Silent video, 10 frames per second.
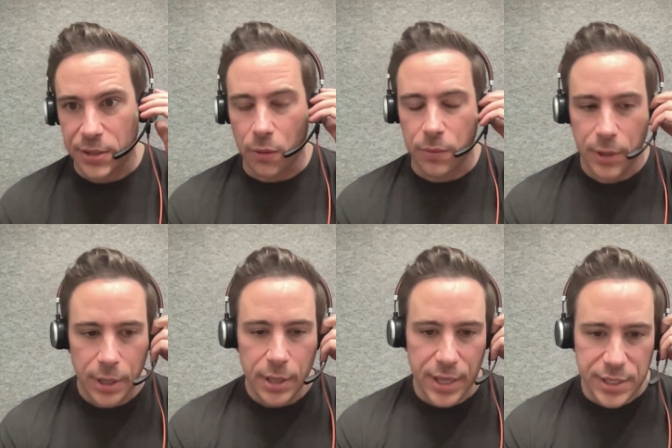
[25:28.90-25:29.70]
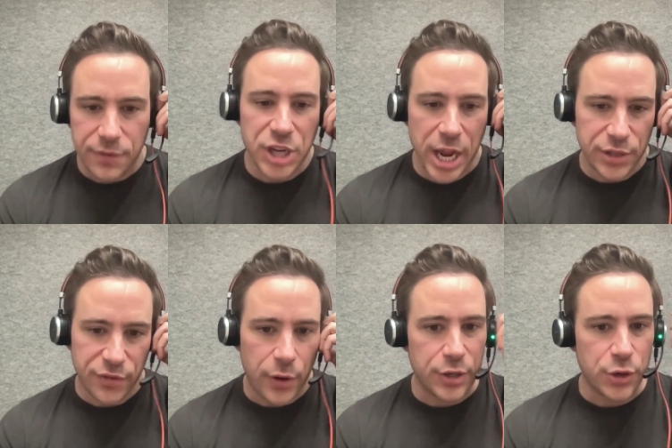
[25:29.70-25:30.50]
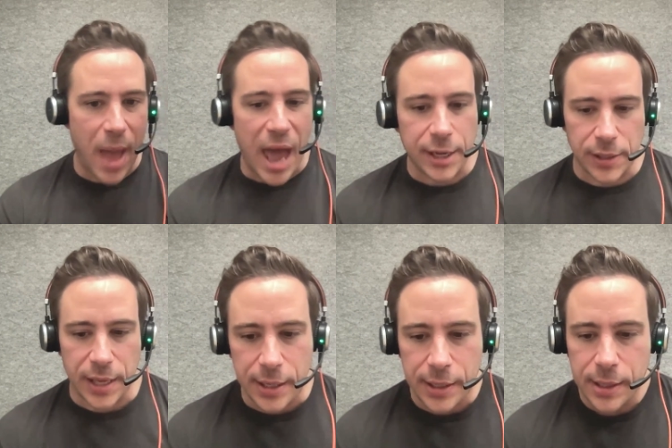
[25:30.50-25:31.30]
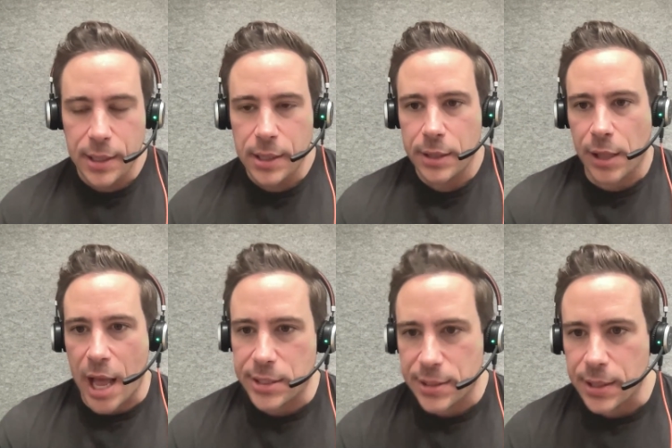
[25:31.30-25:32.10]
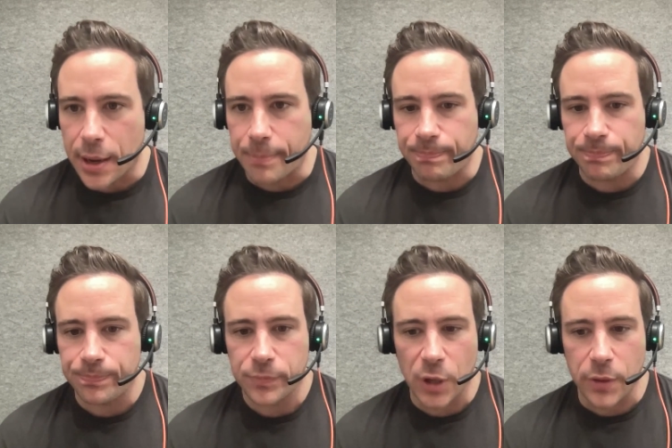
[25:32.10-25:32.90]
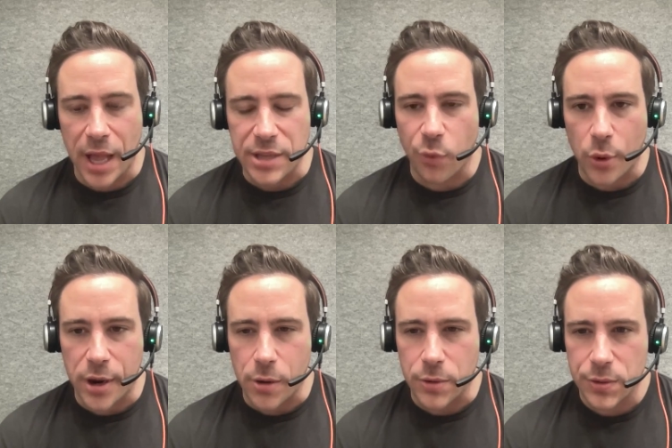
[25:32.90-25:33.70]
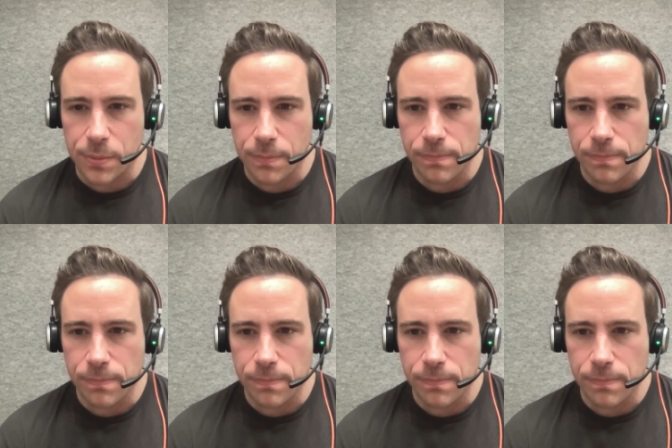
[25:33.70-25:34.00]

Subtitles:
So things have changed fairly dramatically in the last 4 years.